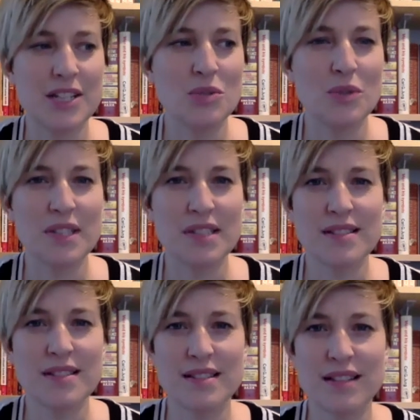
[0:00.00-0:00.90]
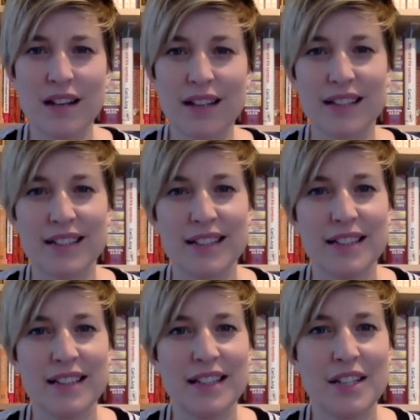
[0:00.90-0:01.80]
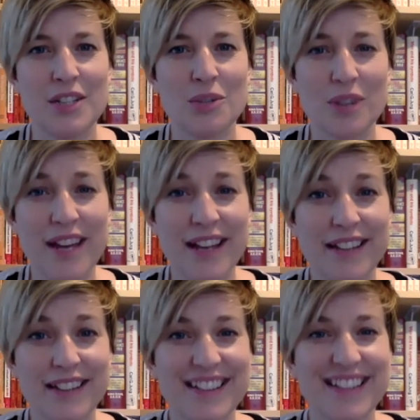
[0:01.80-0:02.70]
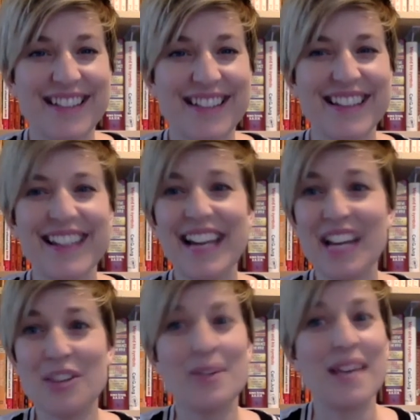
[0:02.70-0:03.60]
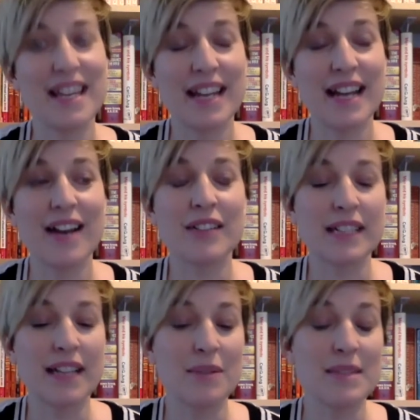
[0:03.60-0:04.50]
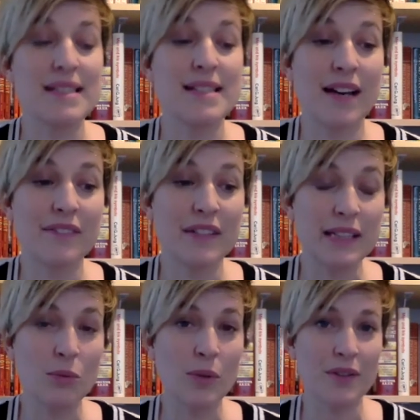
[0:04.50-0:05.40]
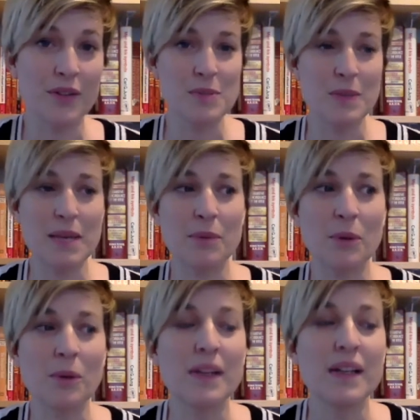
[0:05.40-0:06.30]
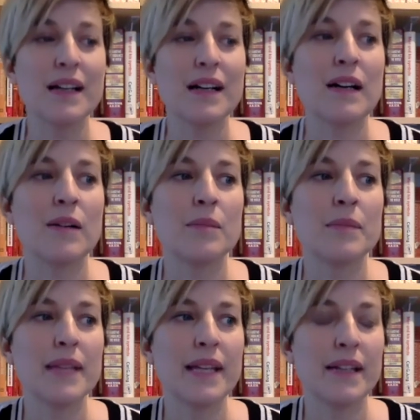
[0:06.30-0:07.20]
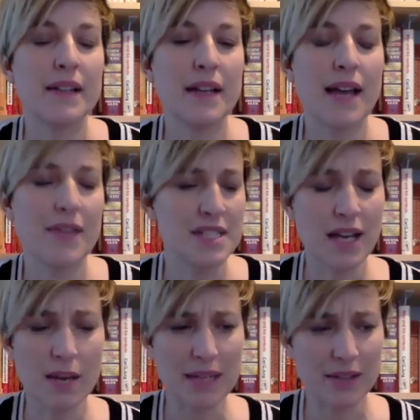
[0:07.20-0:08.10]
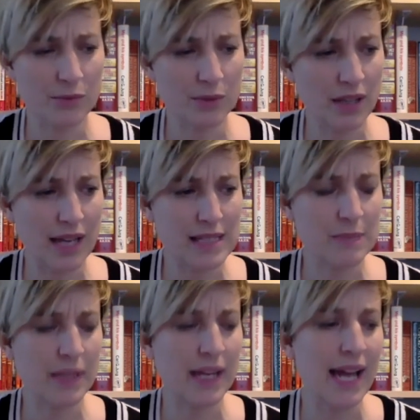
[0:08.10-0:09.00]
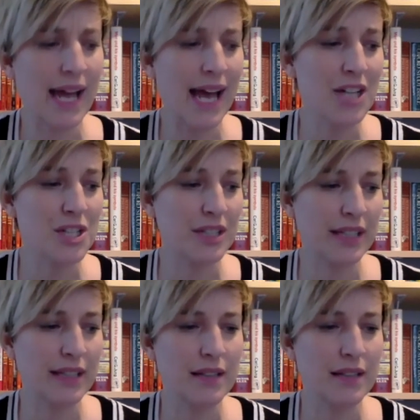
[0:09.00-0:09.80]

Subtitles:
you get stuck in your head and you can't get out. And I was definitely one of those people, and at the time I didn't realize, but I actually,